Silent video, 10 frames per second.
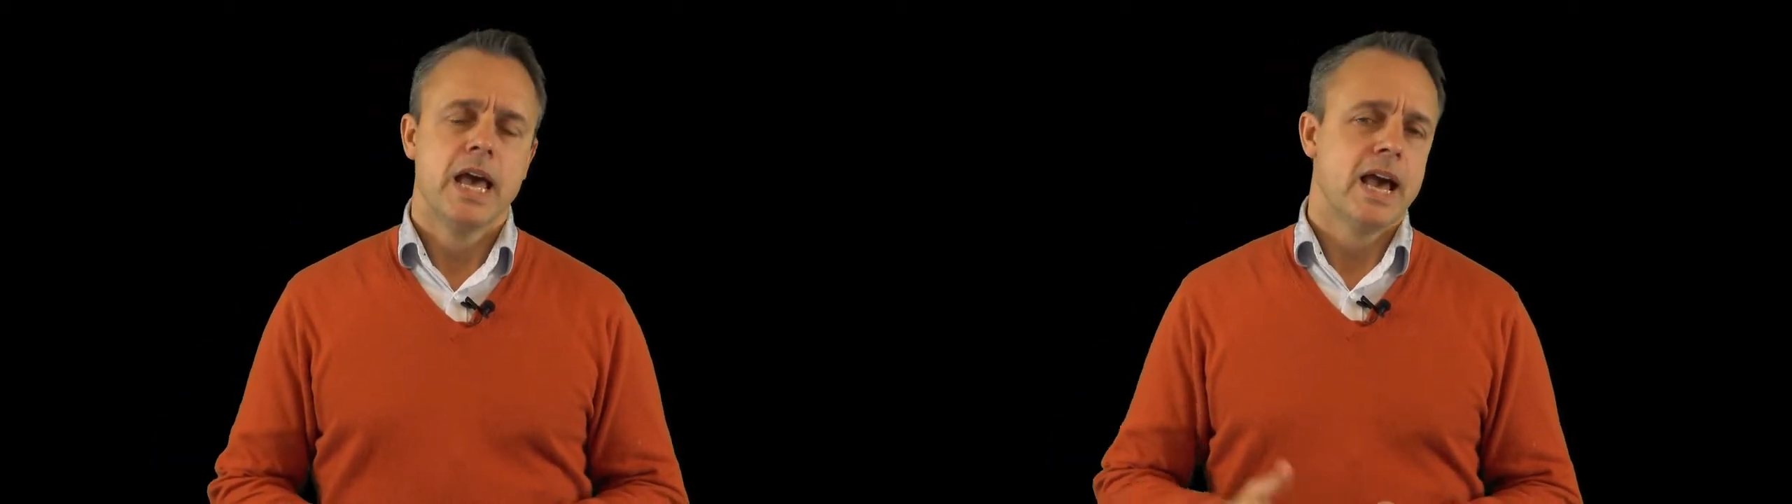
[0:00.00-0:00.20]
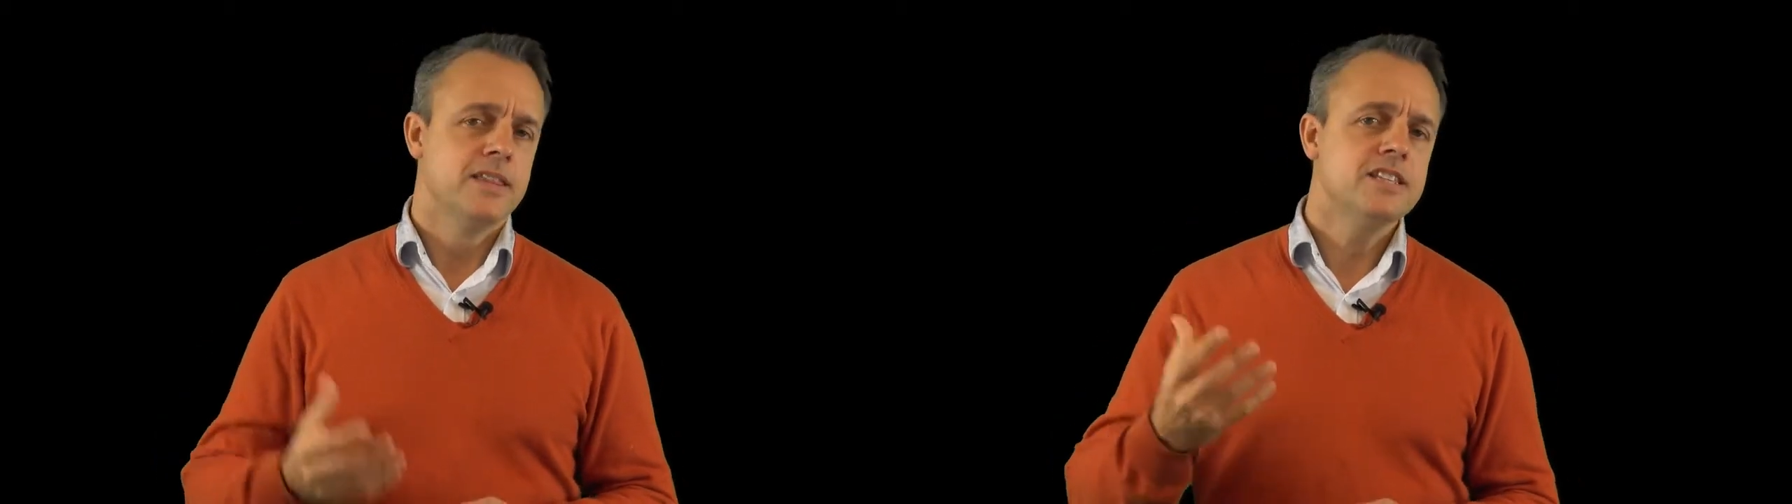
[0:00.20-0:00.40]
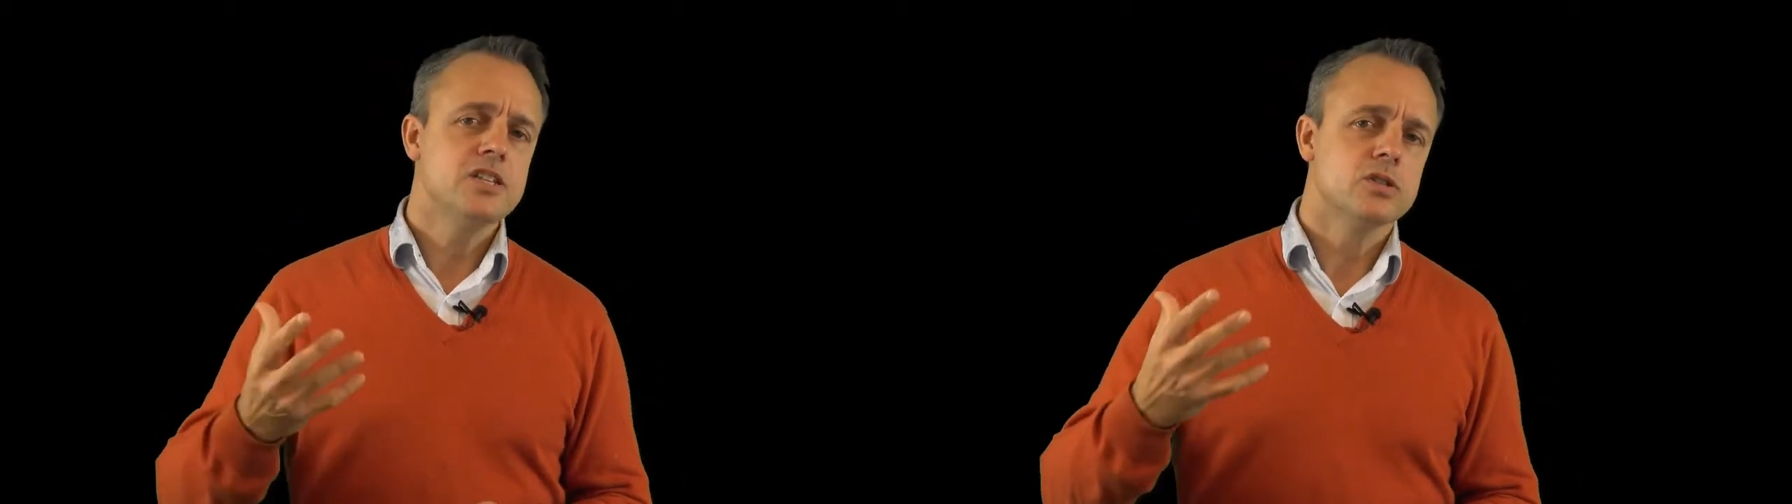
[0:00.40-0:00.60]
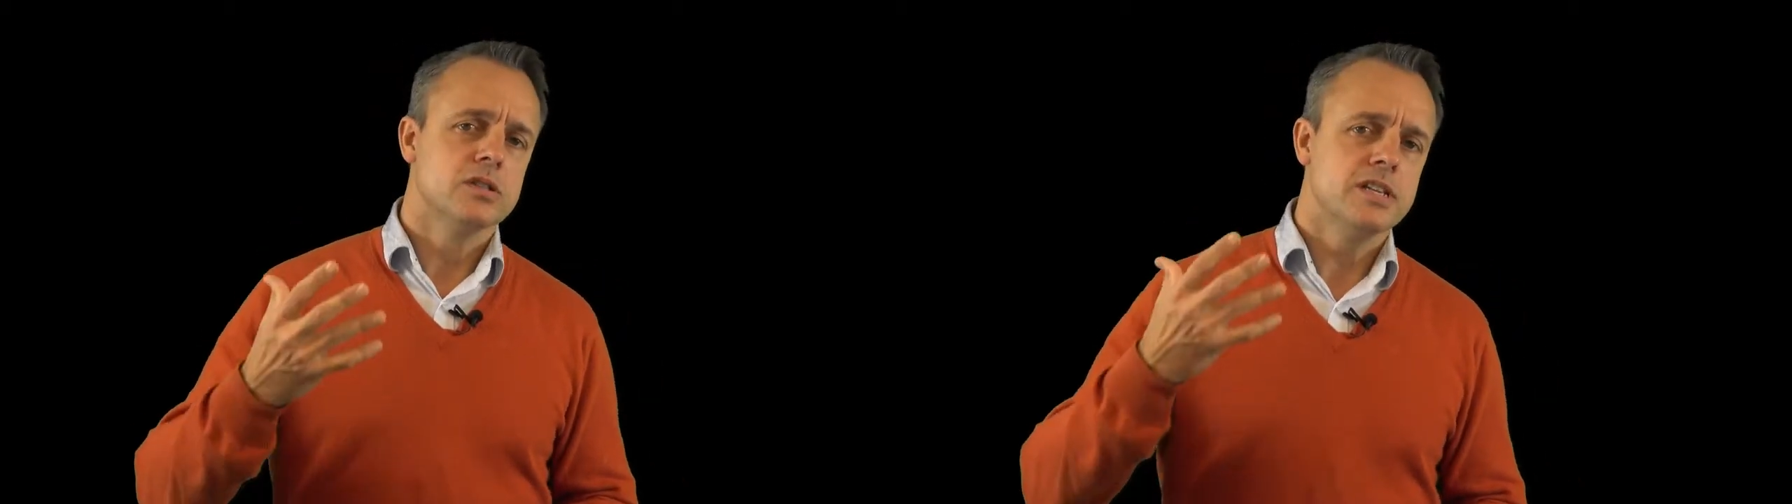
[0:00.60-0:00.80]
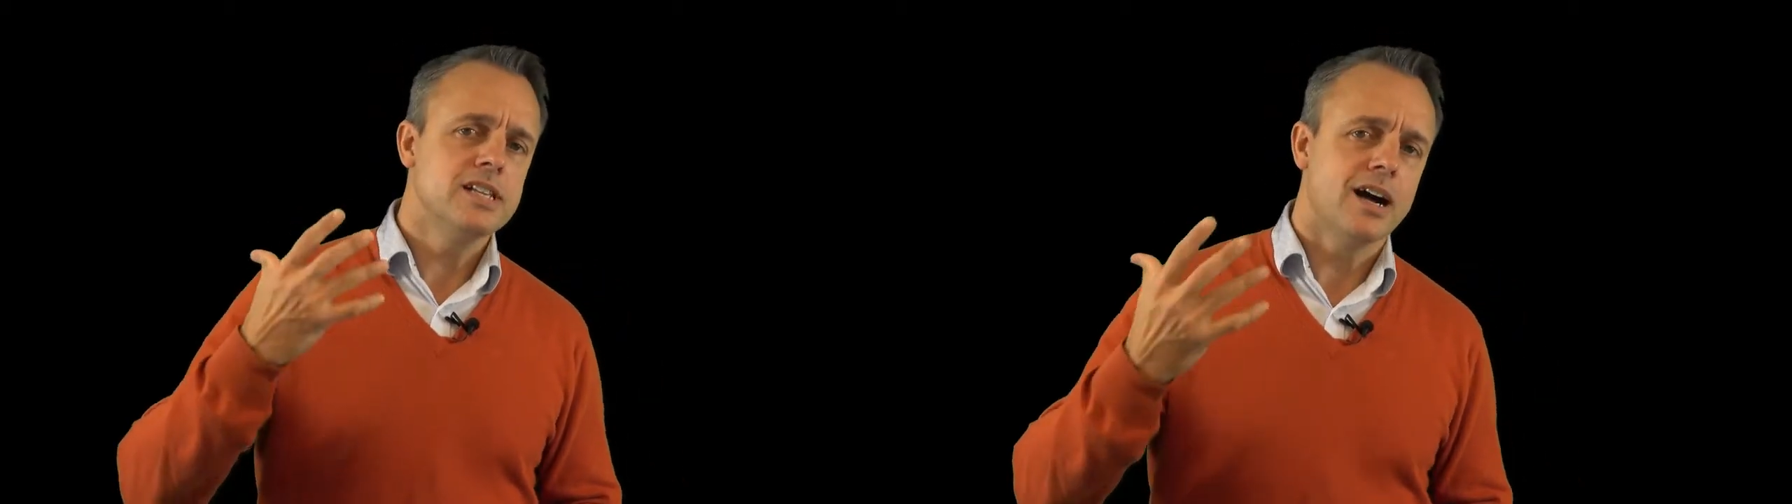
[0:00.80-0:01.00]
And
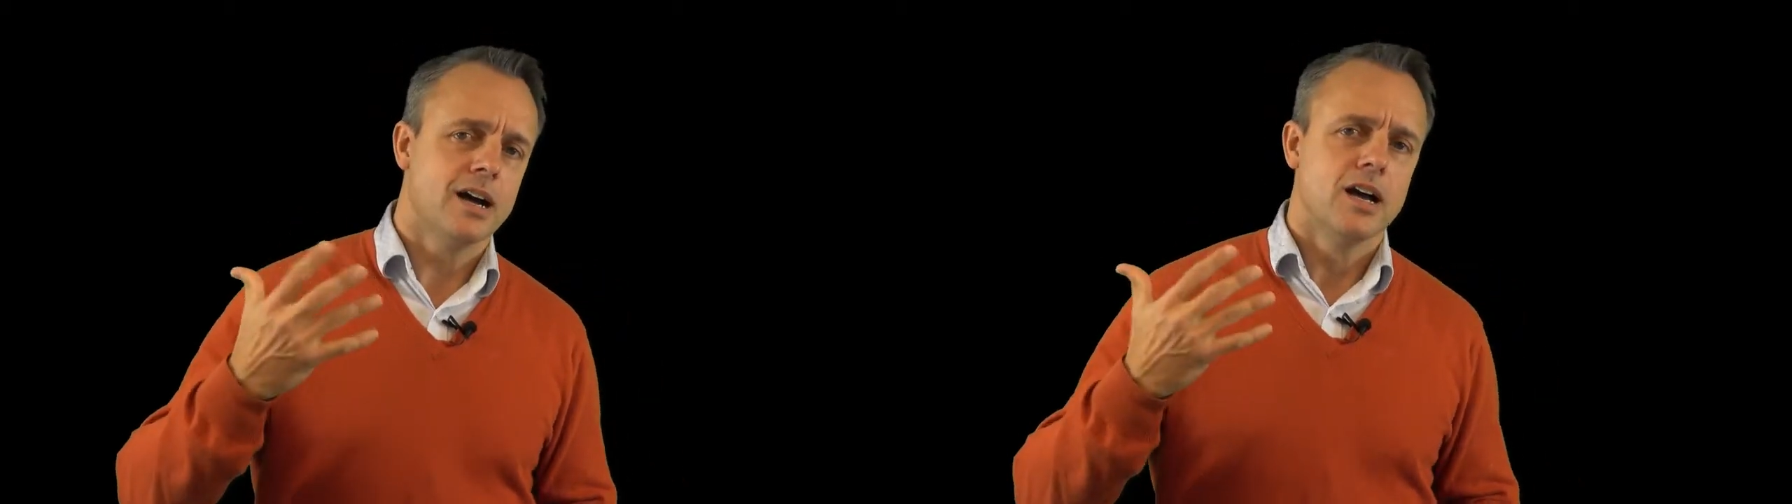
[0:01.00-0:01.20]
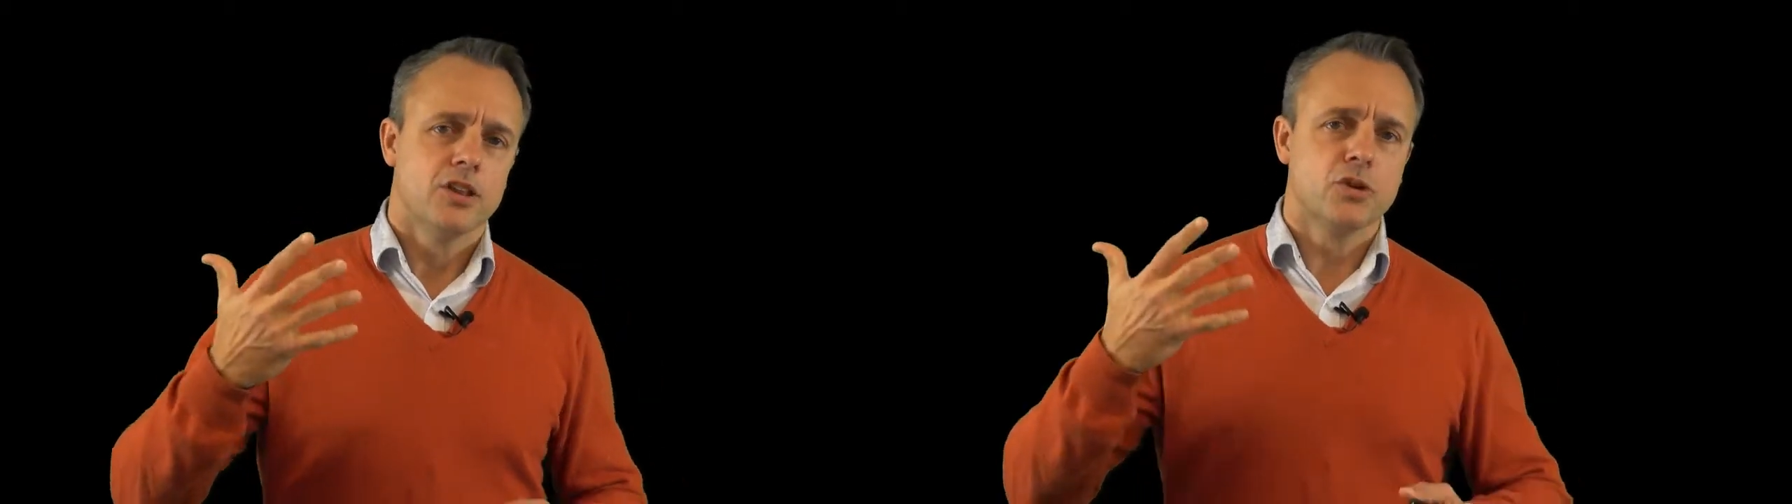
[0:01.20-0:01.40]
these are